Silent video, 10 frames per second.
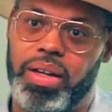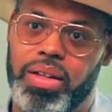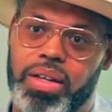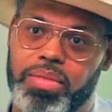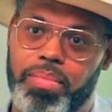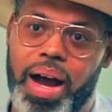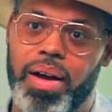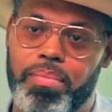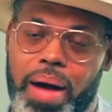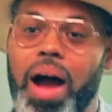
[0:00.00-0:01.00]
because
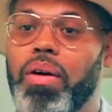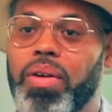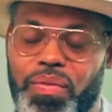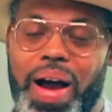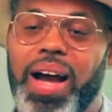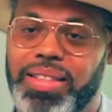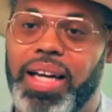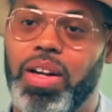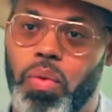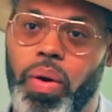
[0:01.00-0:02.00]
my if I
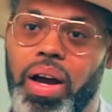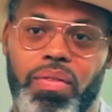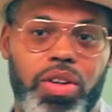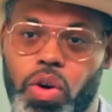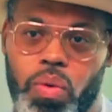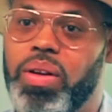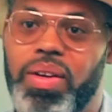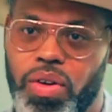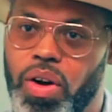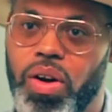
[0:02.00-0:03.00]
stayed in the way of it, no one
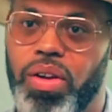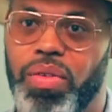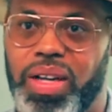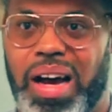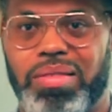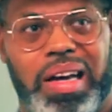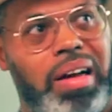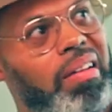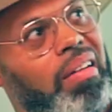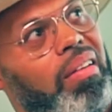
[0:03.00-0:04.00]
even heard it, because I was like,
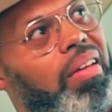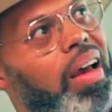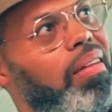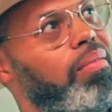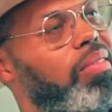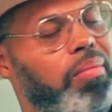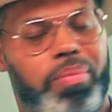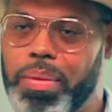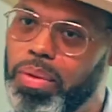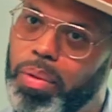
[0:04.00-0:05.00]
oh, okay, some
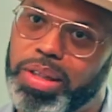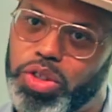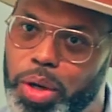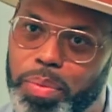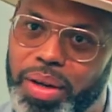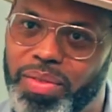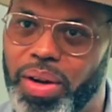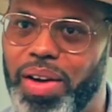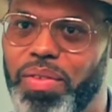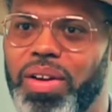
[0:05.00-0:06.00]
people gonna be tripping and
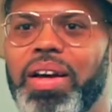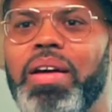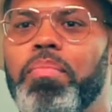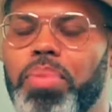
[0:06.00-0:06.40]
whatever. Wow.